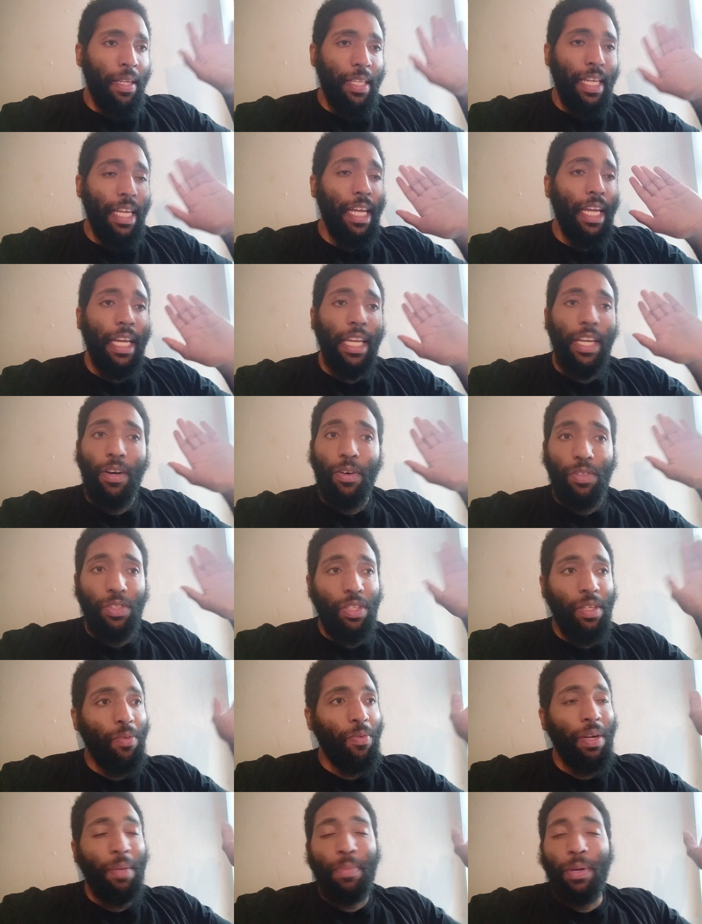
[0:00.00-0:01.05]
Then, you know,
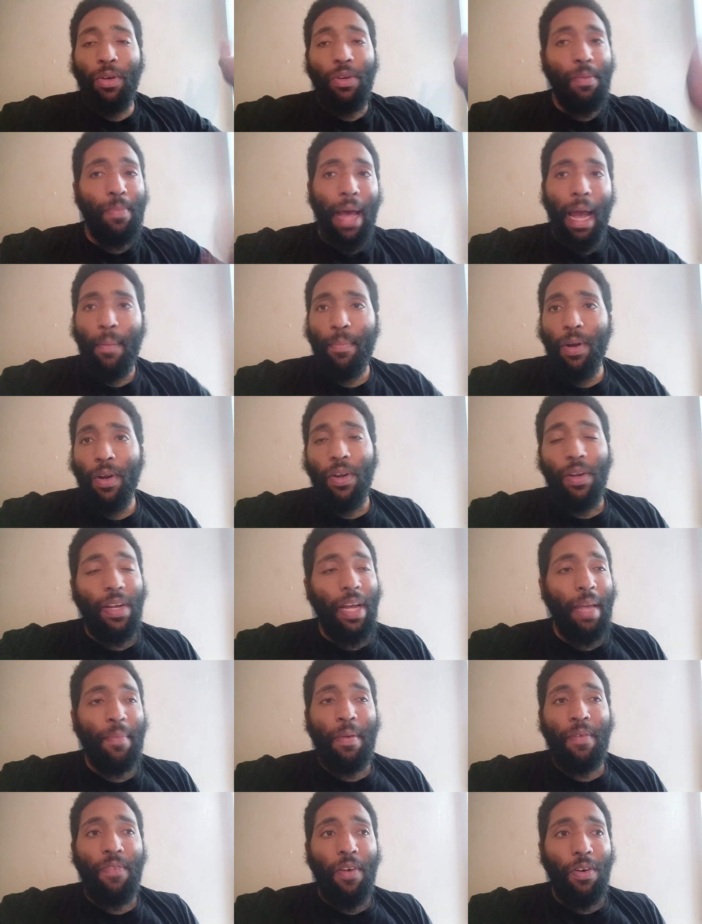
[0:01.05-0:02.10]
went put on the back burner, and
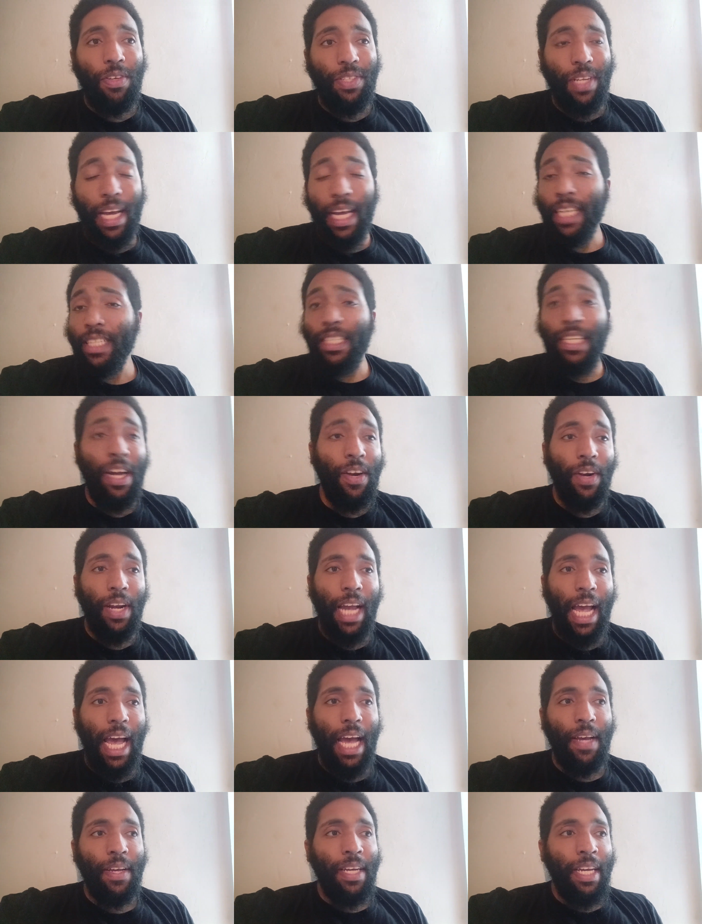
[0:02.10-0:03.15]
he's been focused on that. He's a younger
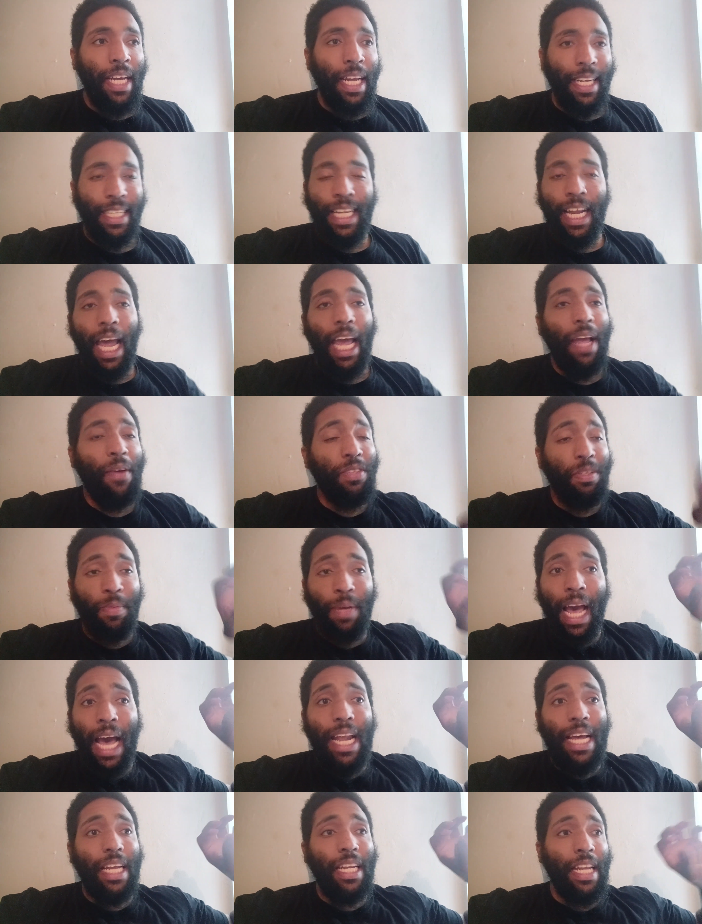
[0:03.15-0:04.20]
guy. It's not like he was some
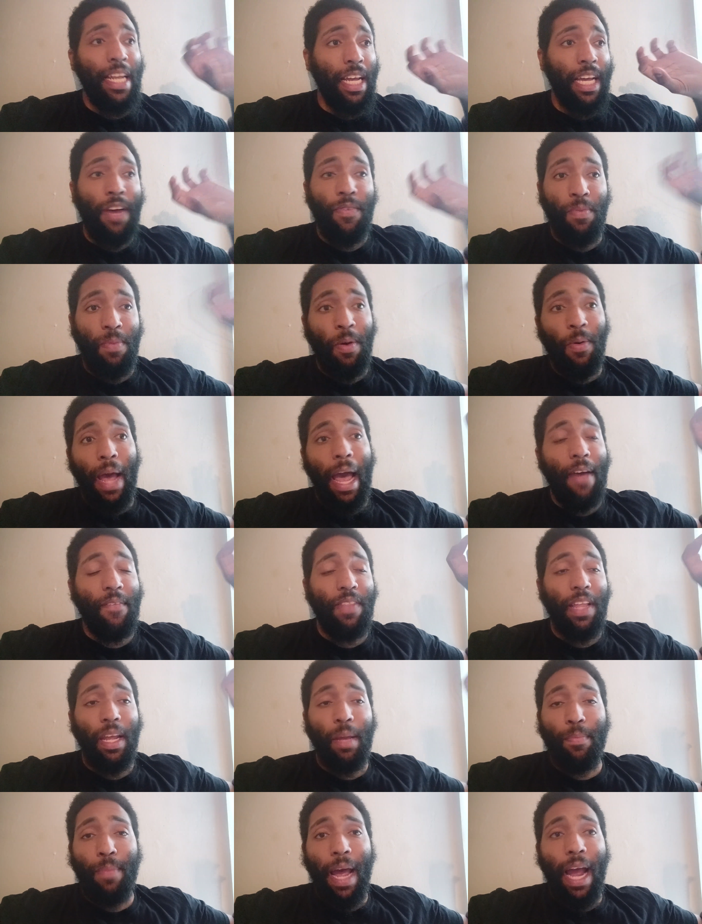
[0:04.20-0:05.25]
guy that didn't come from no
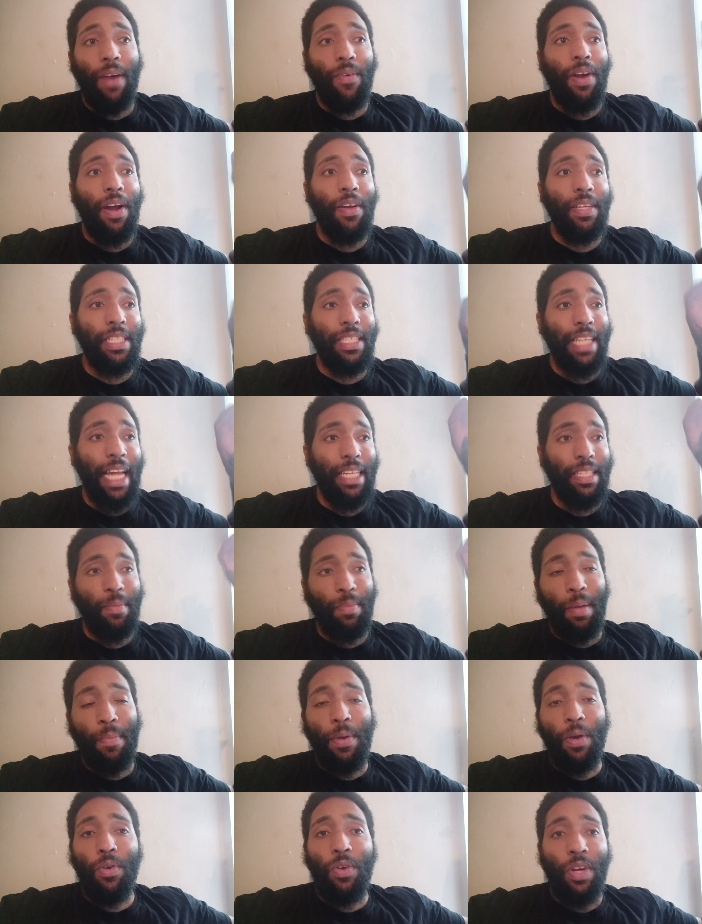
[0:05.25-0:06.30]
athletic background. He was like some
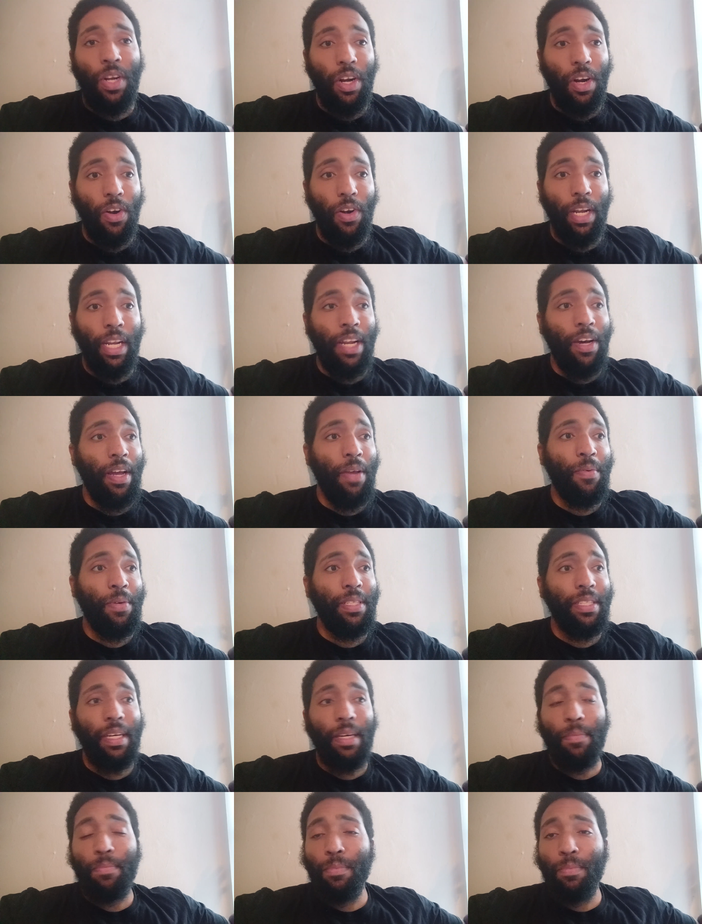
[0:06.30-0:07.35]
computer nerd. You know, he was
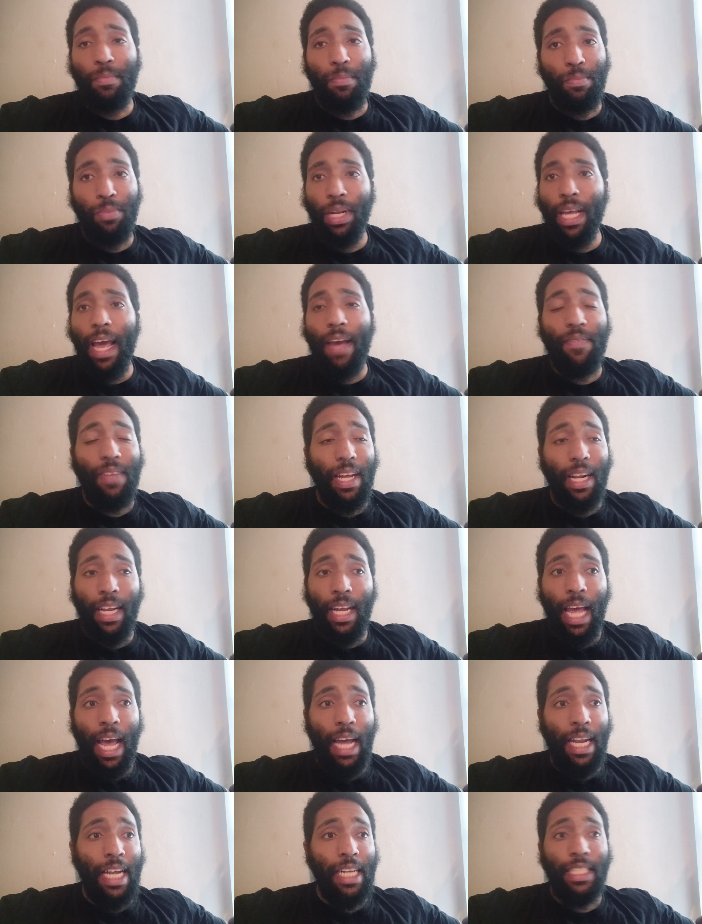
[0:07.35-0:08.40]
a pretty athletic
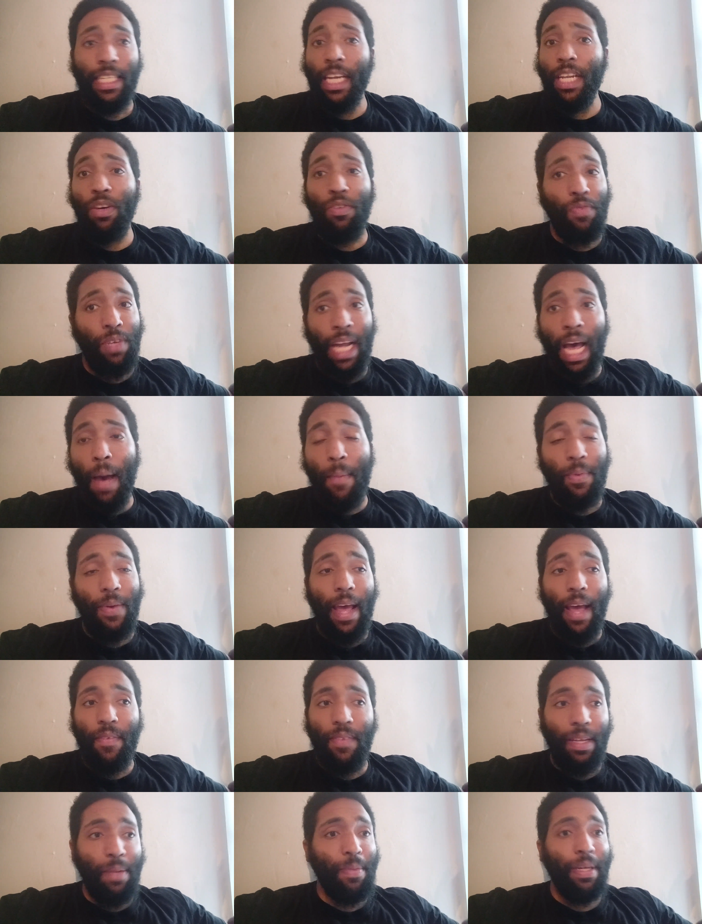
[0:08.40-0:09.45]
guy, not to say no phenomenal
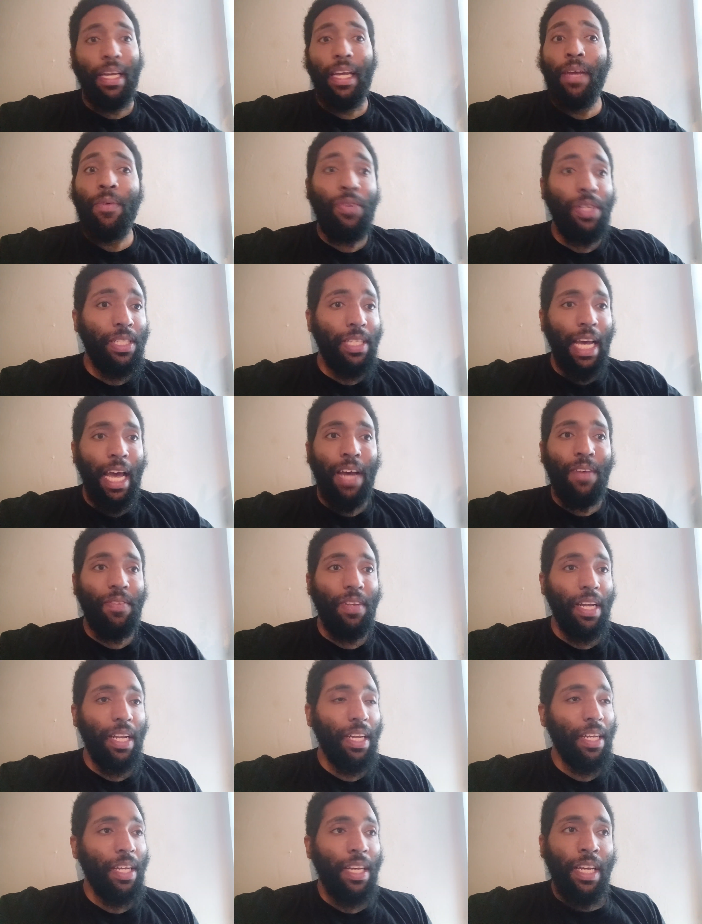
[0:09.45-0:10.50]
athlete, but he was
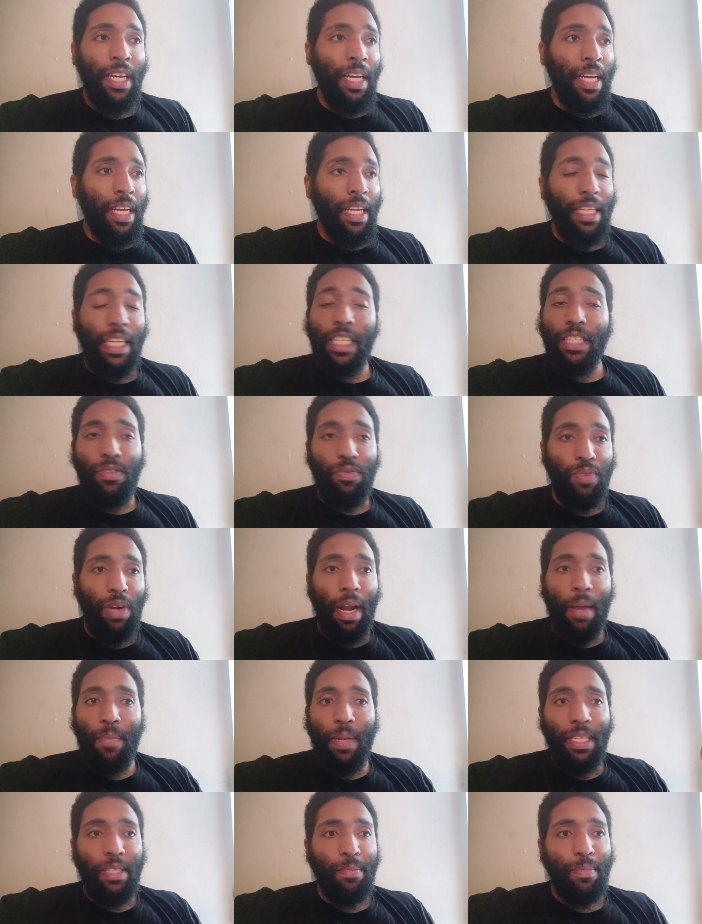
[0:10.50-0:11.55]
athletic. Decent
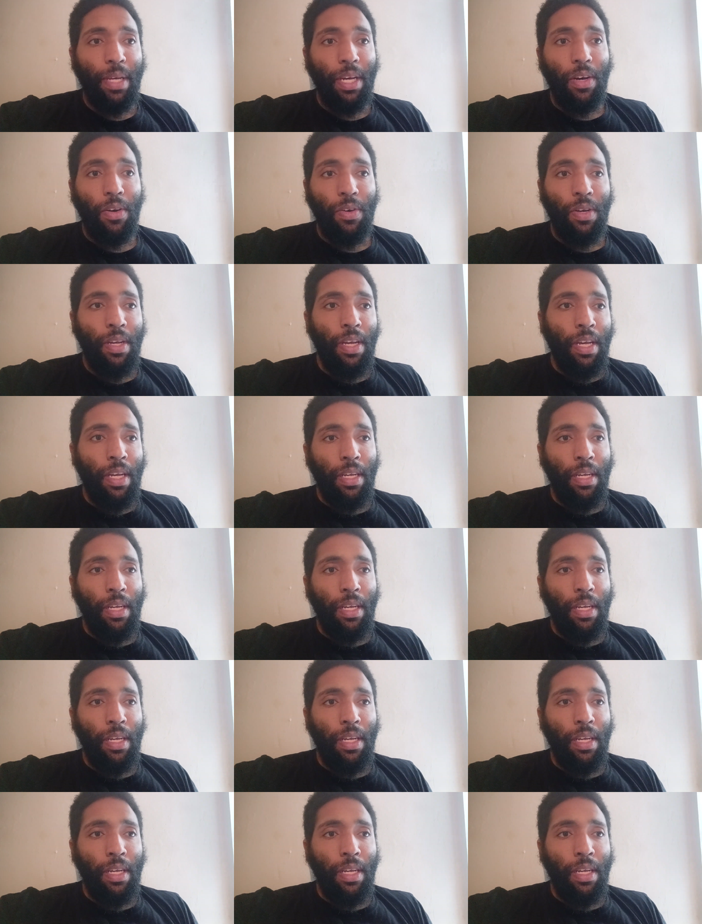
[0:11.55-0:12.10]
frame, decent build,